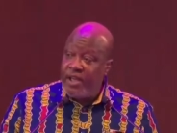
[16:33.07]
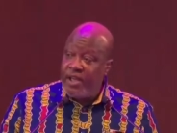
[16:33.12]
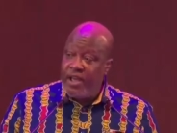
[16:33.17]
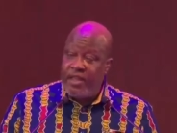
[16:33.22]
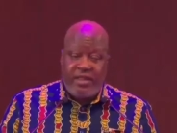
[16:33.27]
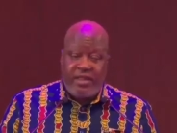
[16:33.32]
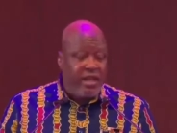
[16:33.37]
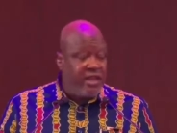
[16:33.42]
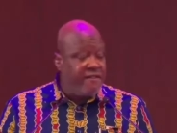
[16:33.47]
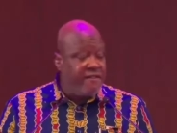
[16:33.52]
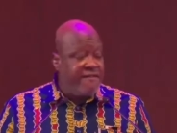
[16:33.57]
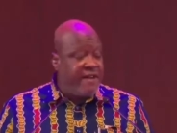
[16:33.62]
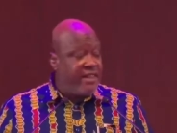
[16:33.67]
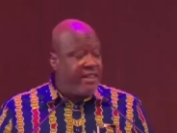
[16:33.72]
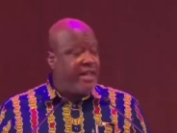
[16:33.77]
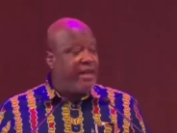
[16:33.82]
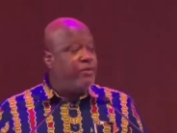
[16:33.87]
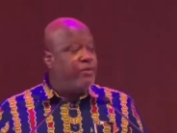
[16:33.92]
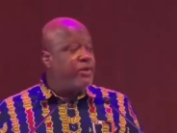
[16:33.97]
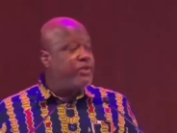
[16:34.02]
and that the fact
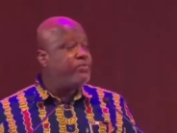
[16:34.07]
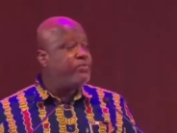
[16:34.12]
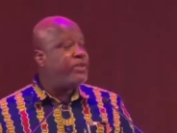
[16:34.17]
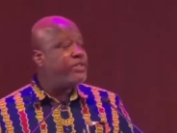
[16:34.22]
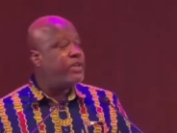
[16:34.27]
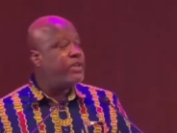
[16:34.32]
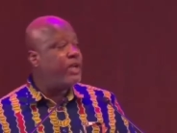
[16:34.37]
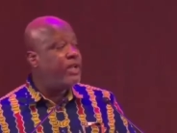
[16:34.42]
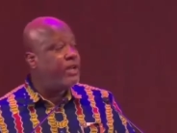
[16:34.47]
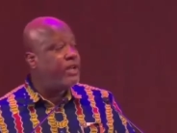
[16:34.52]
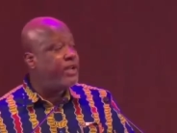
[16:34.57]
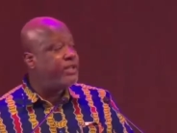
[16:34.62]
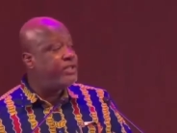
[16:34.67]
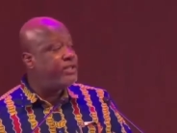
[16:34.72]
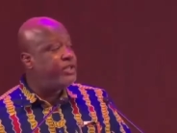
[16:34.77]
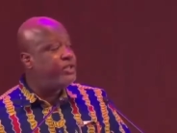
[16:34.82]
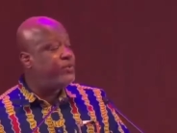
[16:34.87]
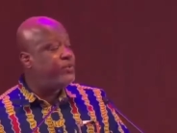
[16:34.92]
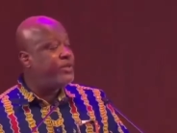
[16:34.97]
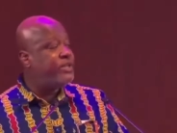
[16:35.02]
that it was written in
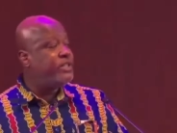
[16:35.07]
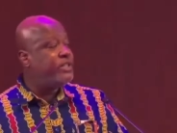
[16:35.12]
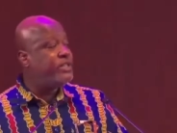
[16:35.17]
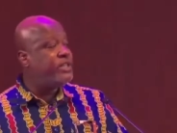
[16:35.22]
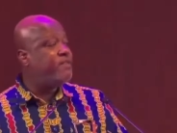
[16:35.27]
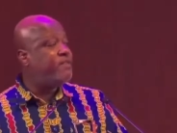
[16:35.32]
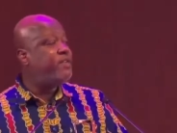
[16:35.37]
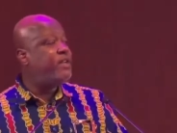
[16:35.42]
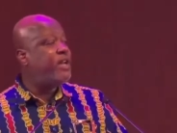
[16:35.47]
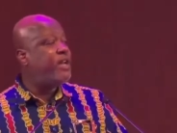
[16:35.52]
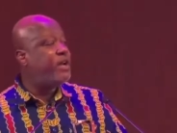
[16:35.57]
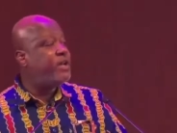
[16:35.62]
1927